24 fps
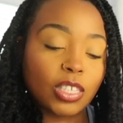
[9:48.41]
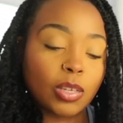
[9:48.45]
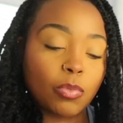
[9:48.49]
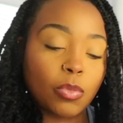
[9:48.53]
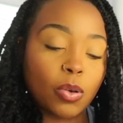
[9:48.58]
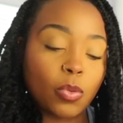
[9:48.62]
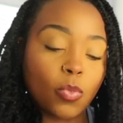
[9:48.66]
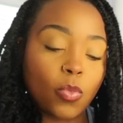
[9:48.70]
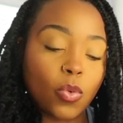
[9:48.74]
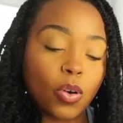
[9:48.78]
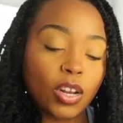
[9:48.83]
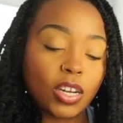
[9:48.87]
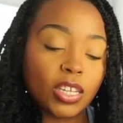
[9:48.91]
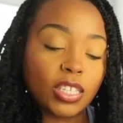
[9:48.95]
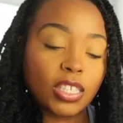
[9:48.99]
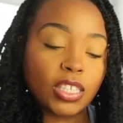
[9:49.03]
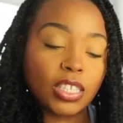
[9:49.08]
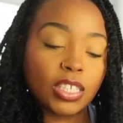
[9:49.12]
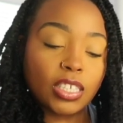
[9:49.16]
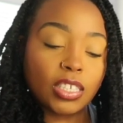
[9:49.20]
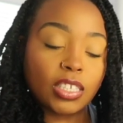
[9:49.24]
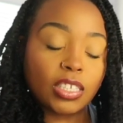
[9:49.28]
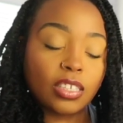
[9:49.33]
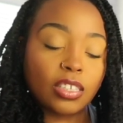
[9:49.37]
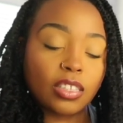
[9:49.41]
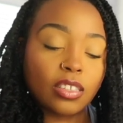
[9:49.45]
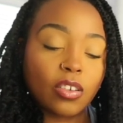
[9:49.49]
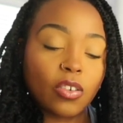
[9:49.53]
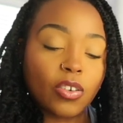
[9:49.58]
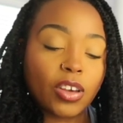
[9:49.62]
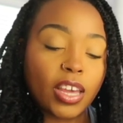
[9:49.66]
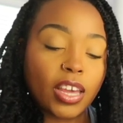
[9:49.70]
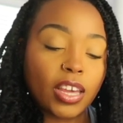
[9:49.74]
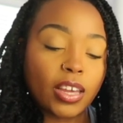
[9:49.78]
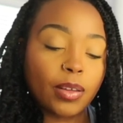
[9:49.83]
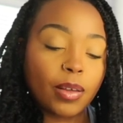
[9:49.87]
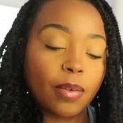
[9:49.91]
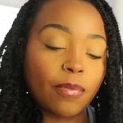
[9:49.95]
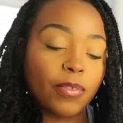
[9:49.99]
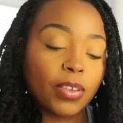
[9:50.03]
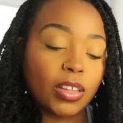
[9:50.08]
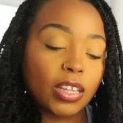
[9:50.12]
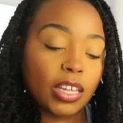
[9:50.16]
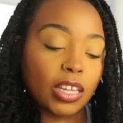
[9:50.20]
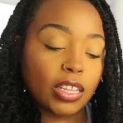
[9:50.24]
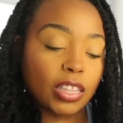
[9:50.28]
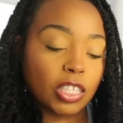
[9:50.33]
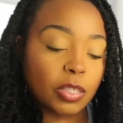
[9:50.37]
someone wanted to okay i'm
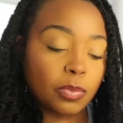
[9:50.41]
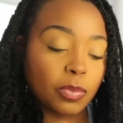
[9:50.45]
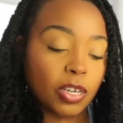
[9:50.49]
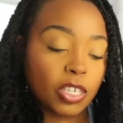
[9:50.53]
feeling like this